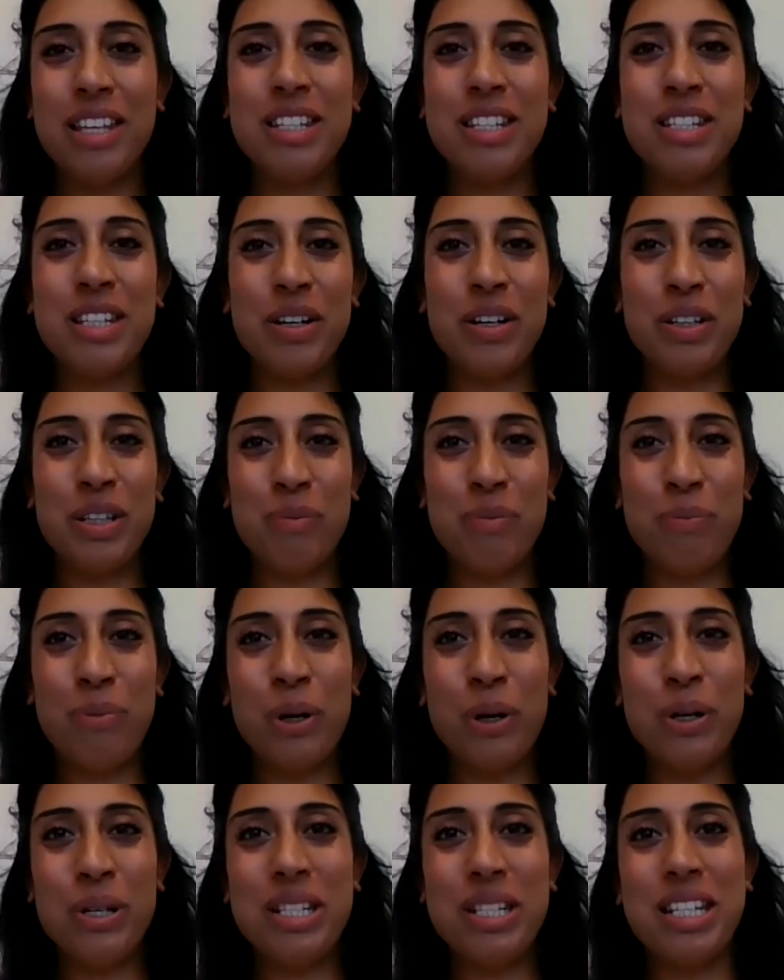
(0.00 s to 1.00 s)
So the
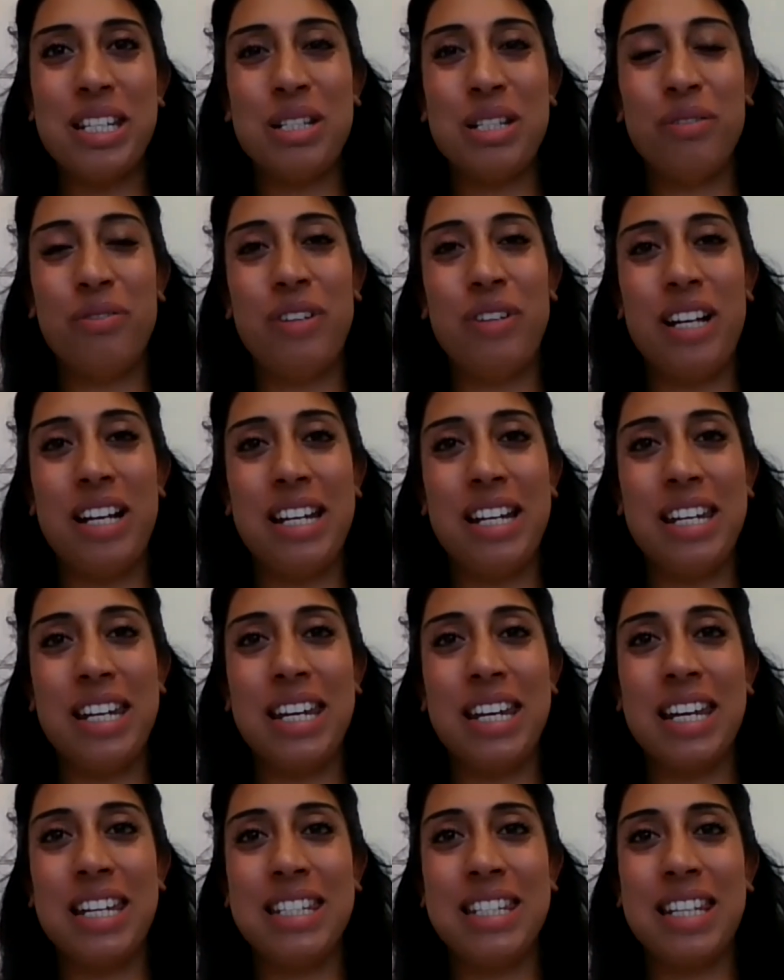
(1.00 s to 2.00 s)
process of
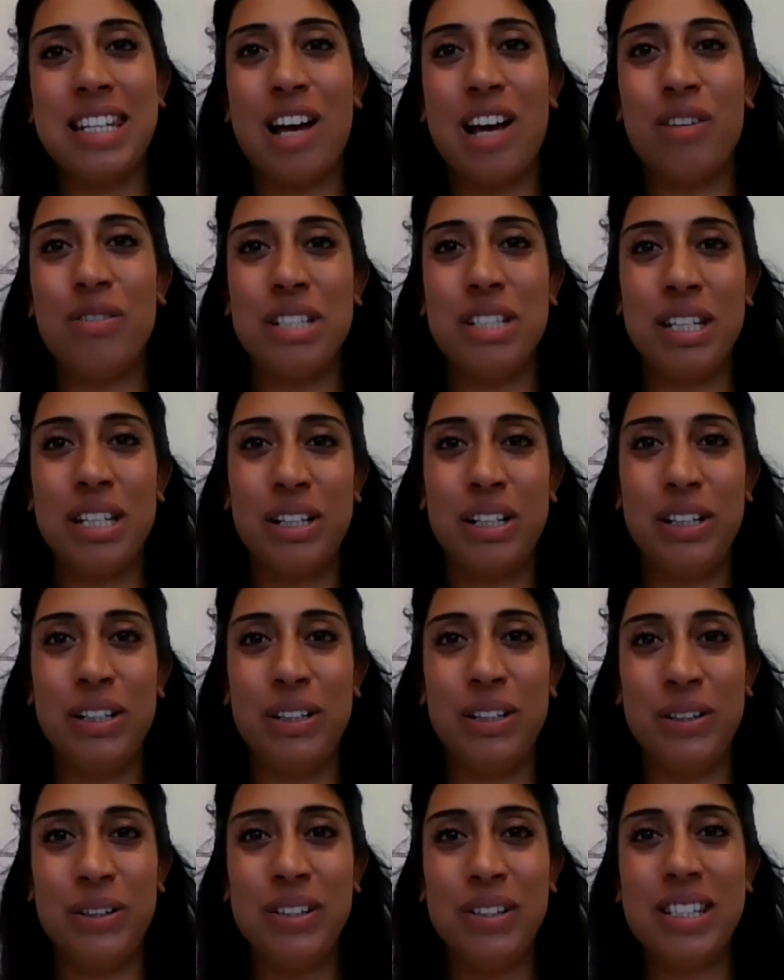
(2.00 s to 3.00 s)
learning a sound
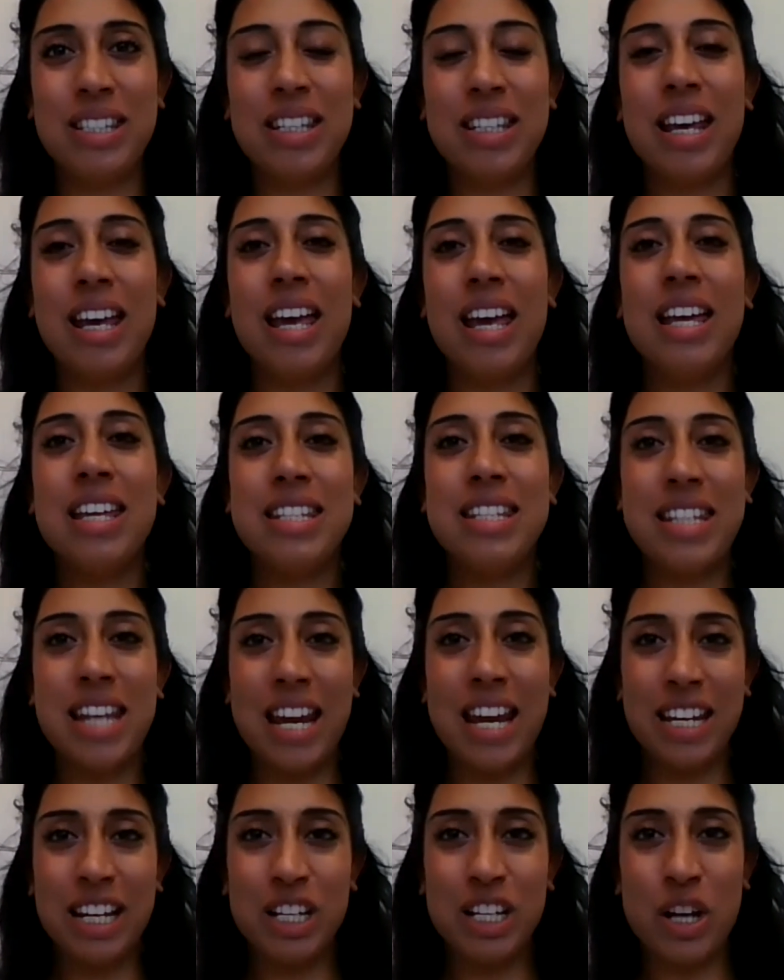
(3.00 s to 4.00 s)
includes
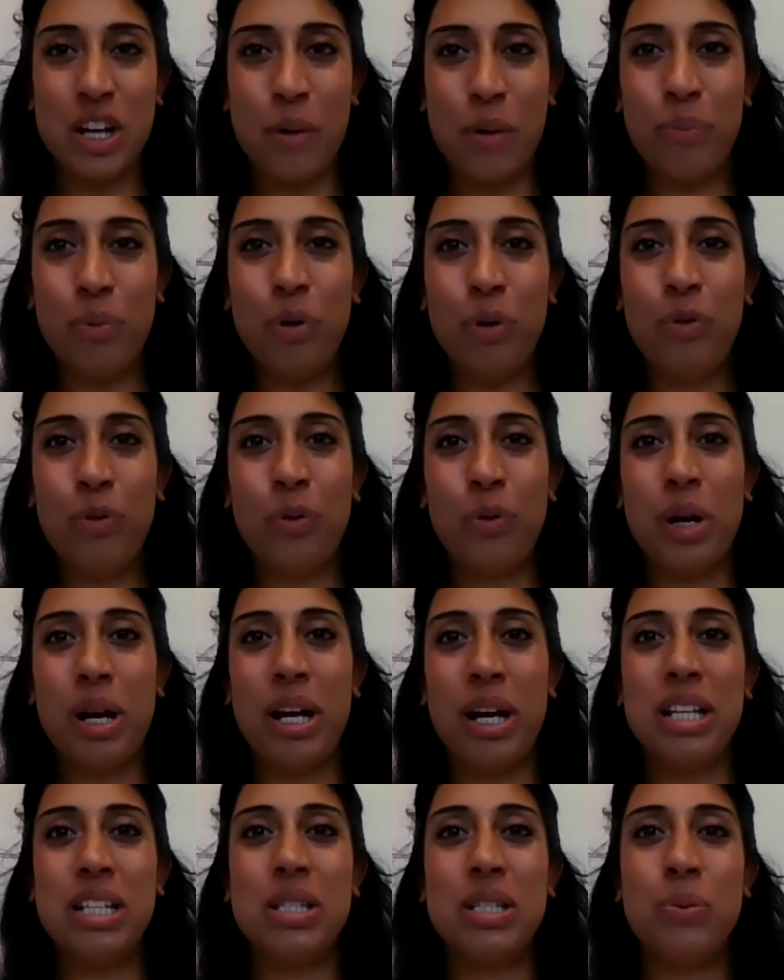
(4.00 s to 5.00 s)
saying a number of
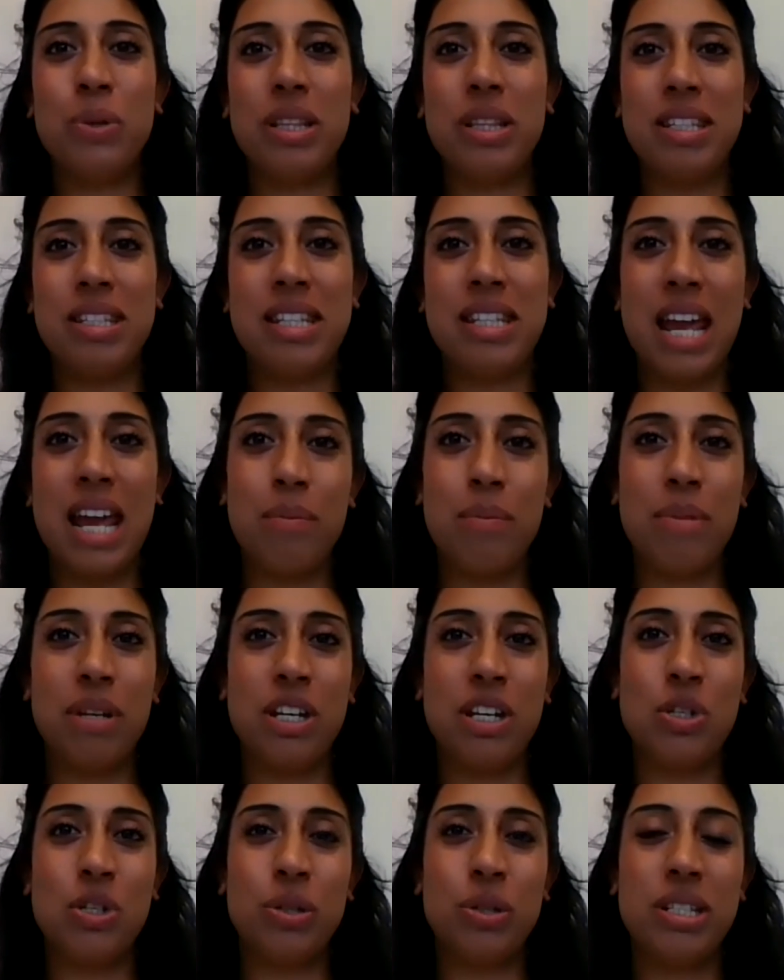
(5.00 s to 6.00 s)
words with the same
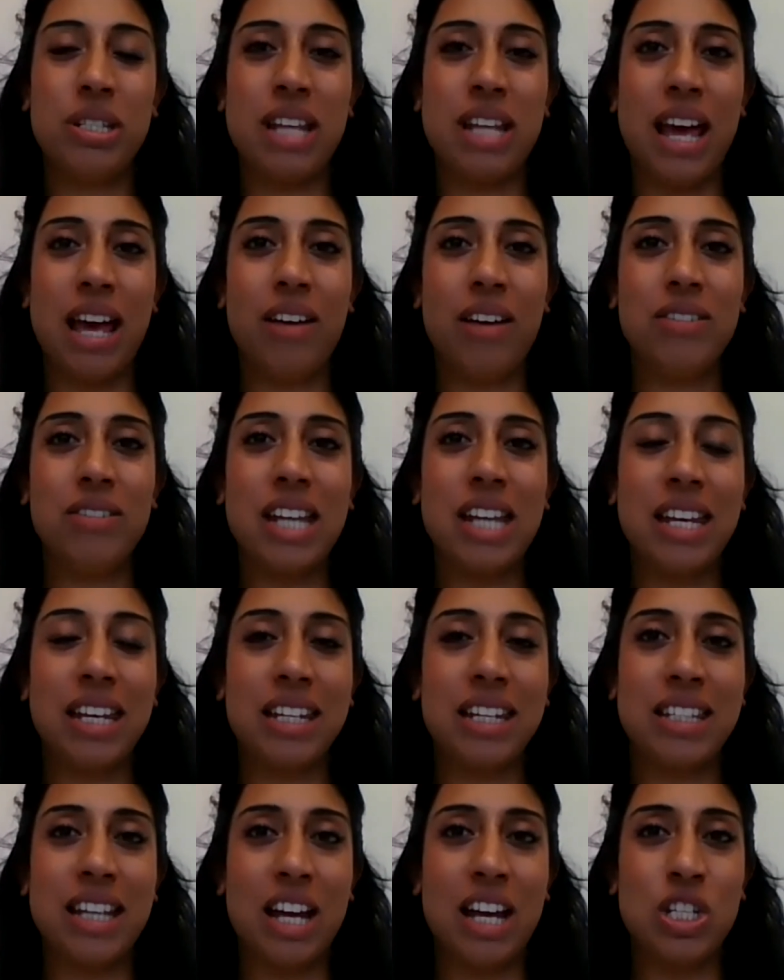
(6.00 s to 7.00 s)
initial sound and
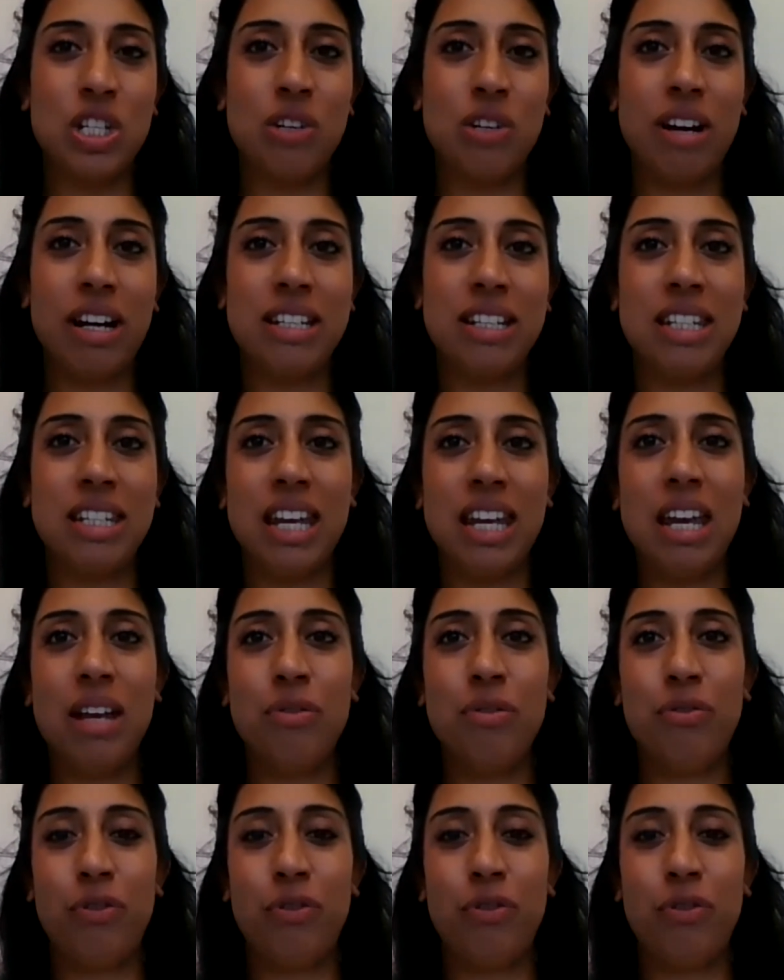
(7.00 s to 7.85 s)
exaggerating it.